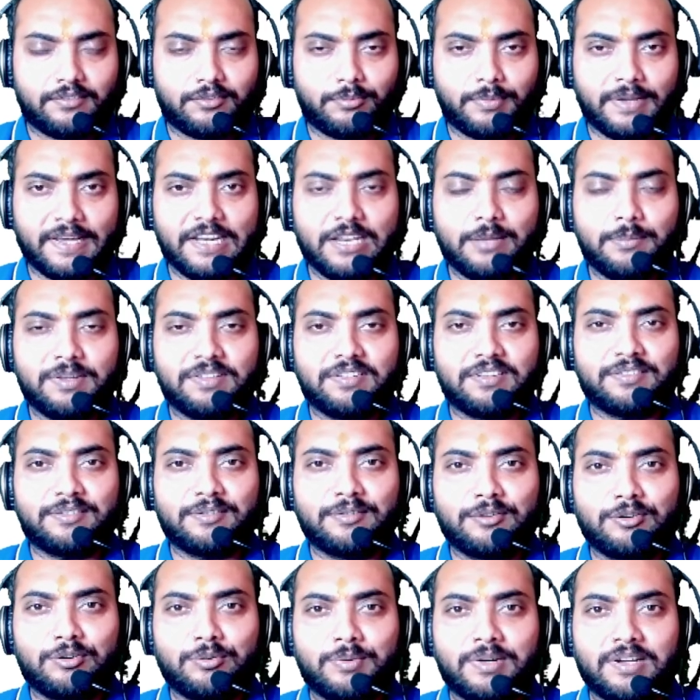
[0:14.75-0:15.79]
So my name is
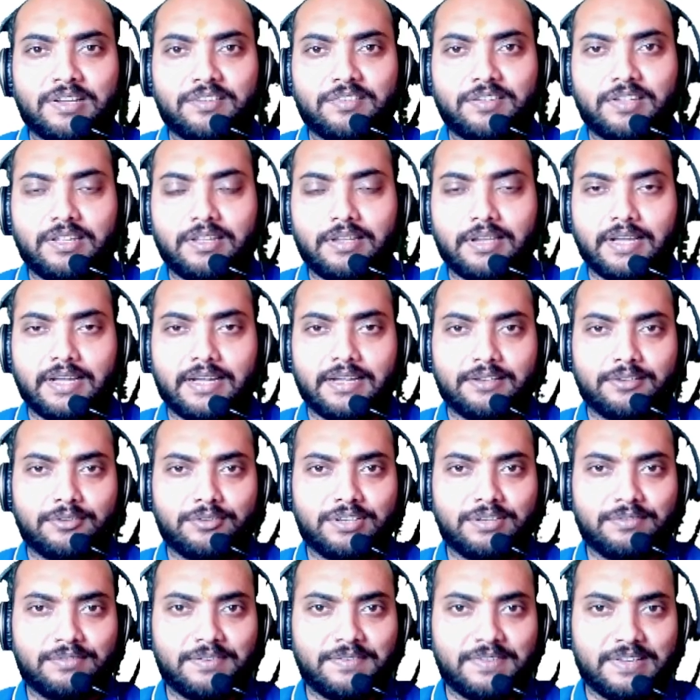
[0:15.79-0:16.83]
Atul Kumar Singh and
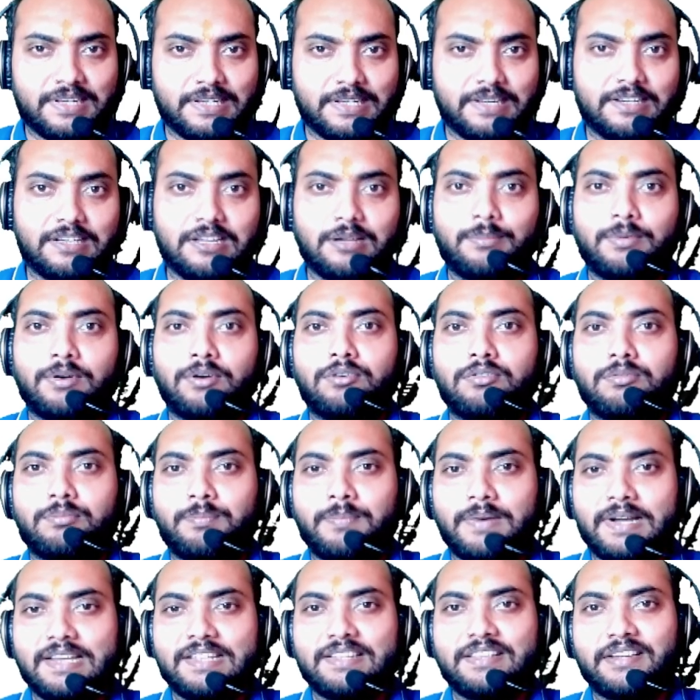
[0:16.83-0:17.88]
today we will learn about
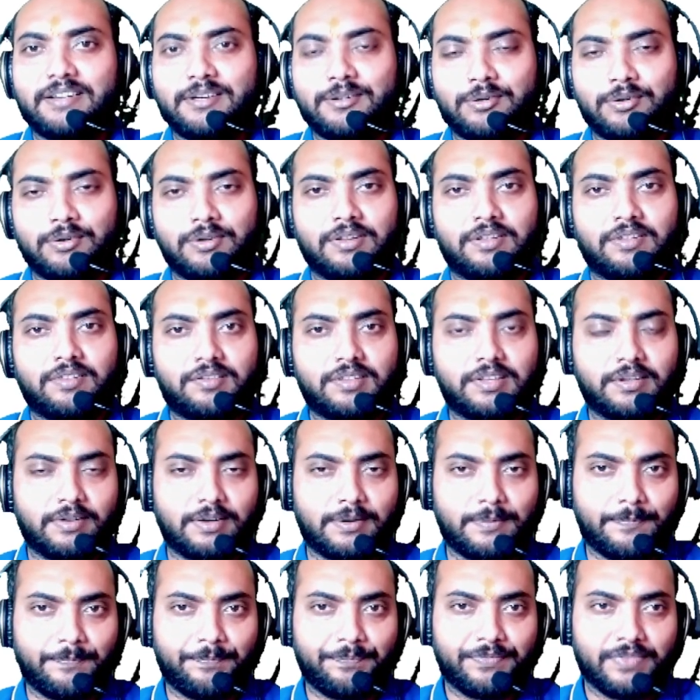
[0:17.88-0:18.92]
Pythagoras
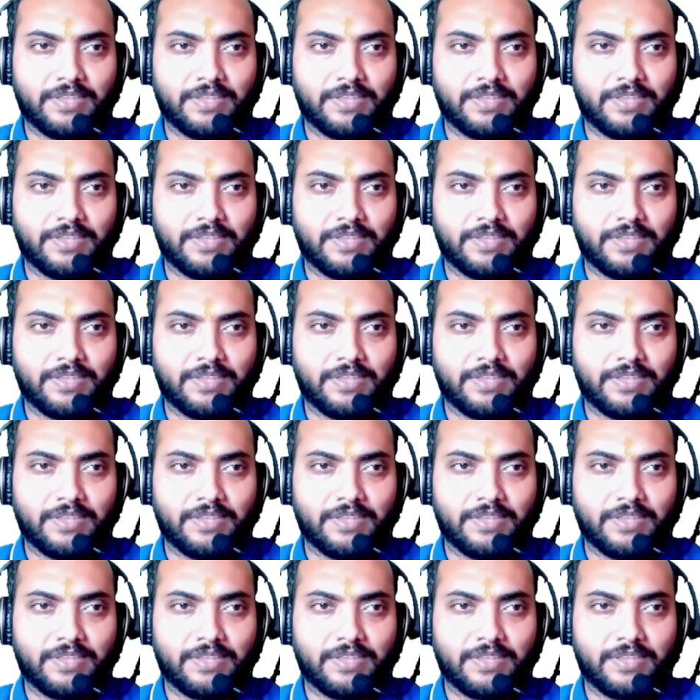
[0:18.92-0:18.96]
theorem.